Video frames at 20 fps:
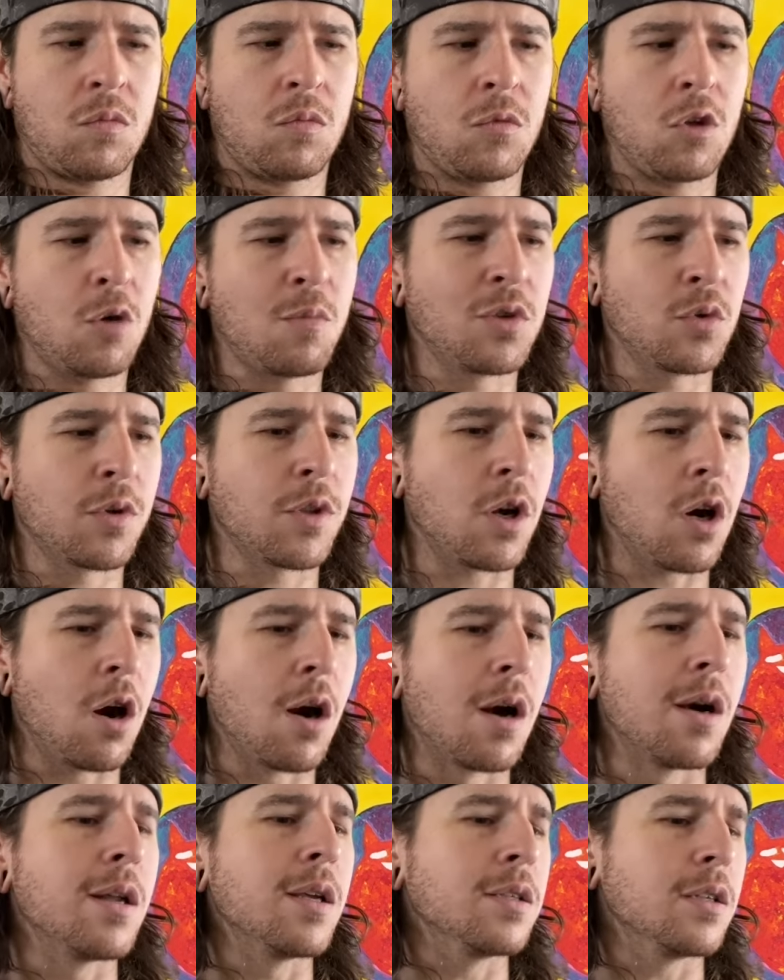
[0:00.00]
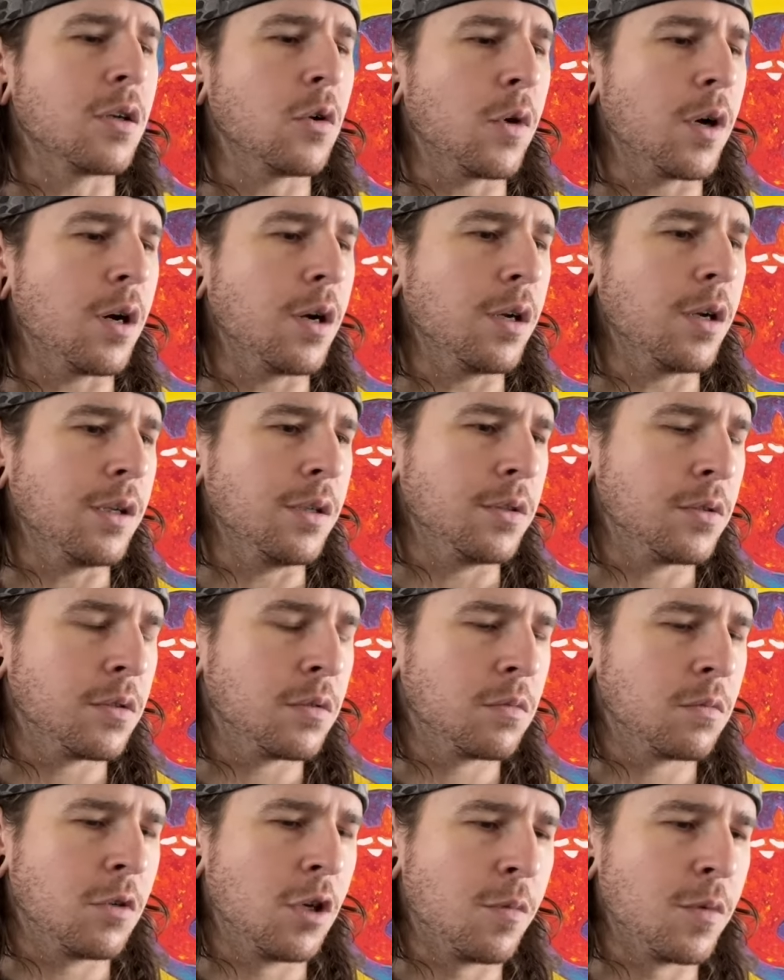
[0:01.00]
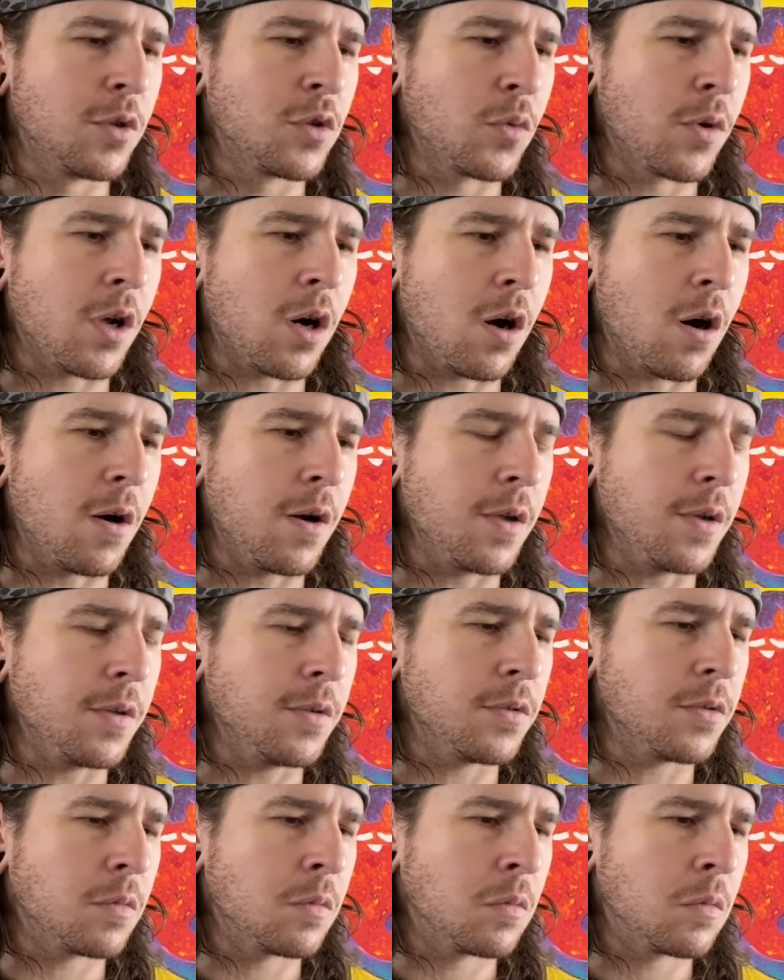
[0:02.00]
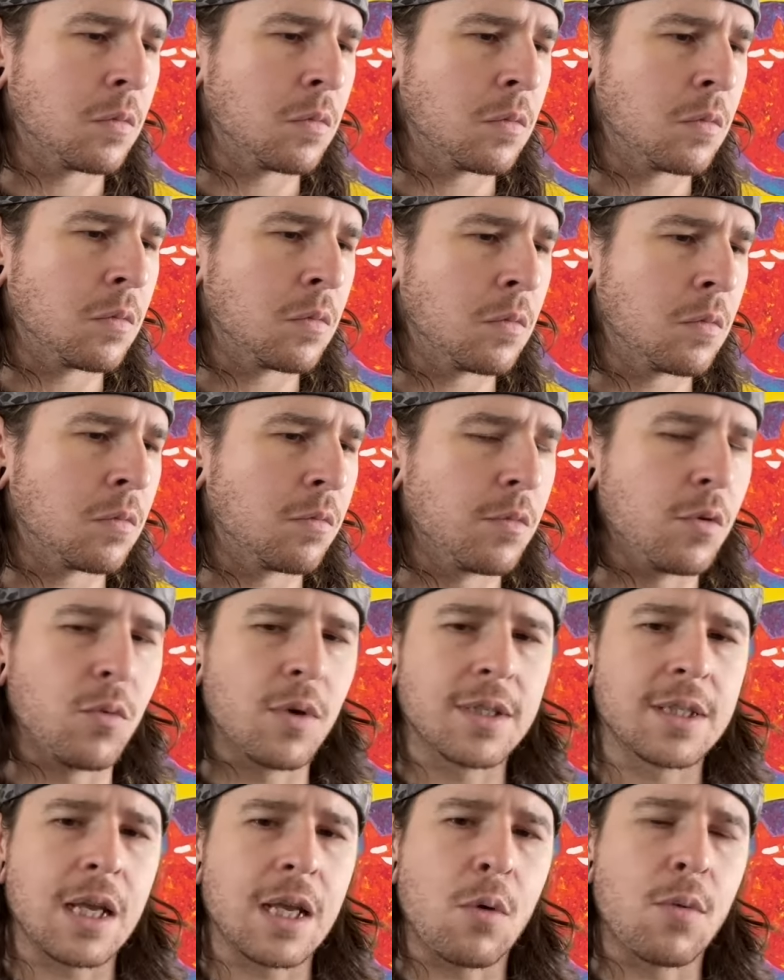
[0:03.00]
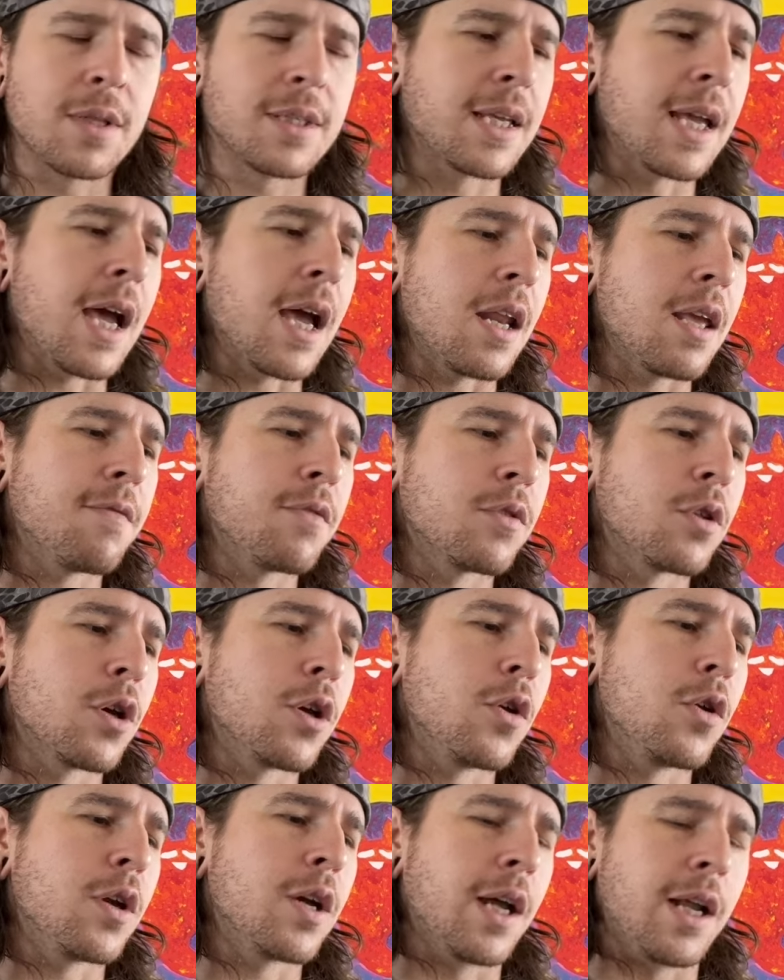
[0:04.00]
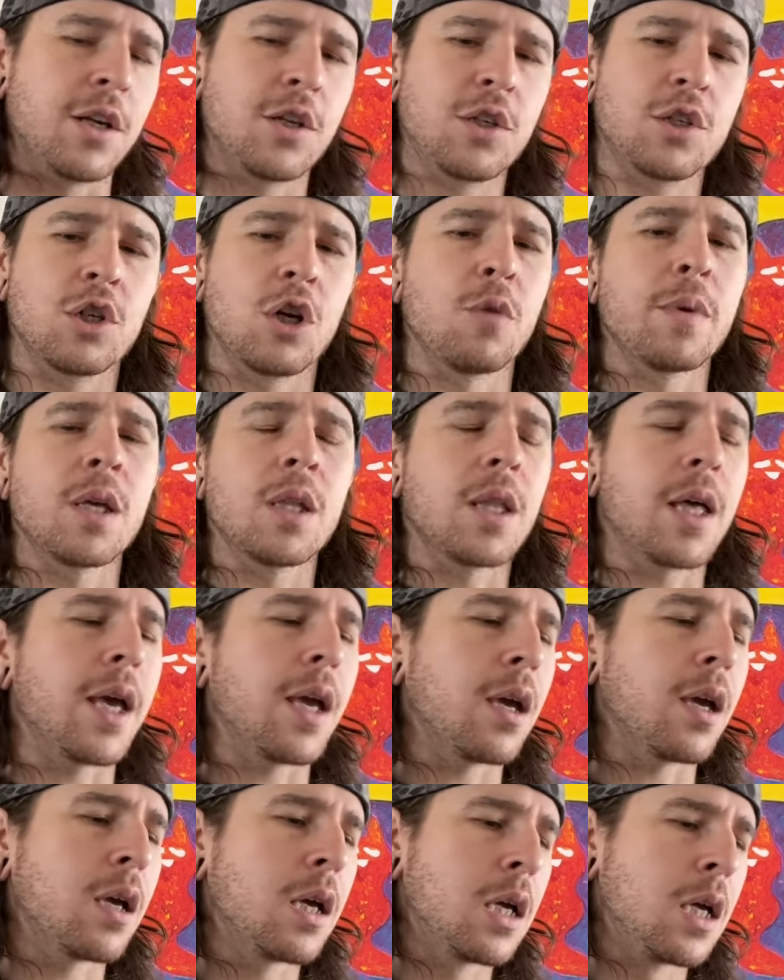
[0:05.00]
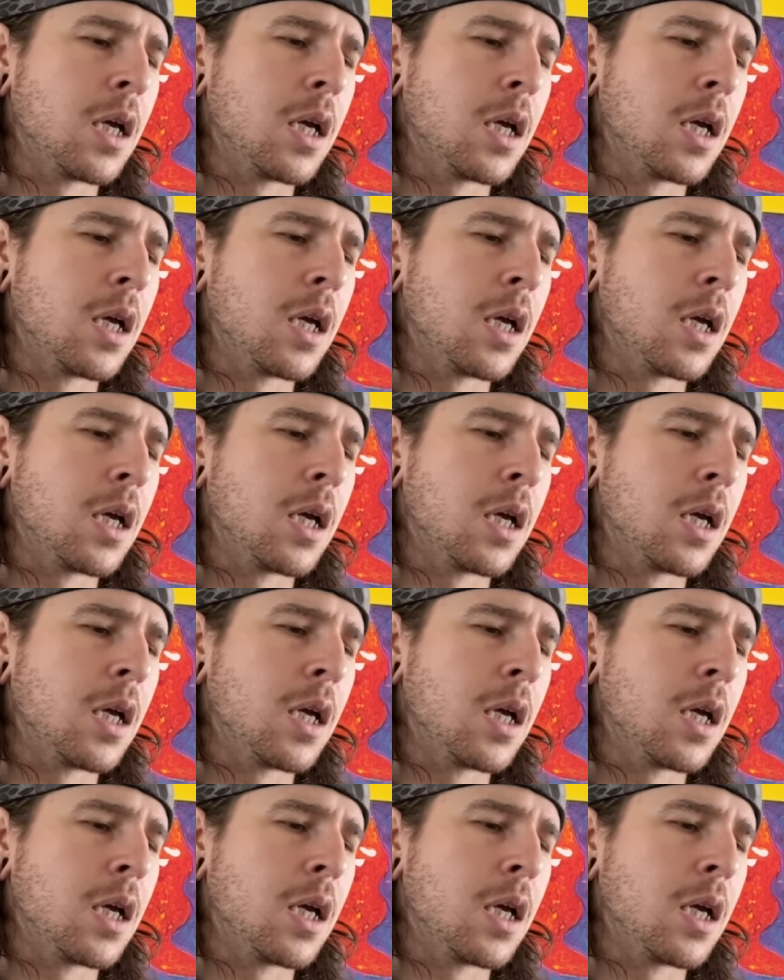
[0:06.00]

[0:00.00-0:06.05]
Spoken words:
is where the heart is, Aquarius. Home is where the heart is. Once again, even though you kind of show me like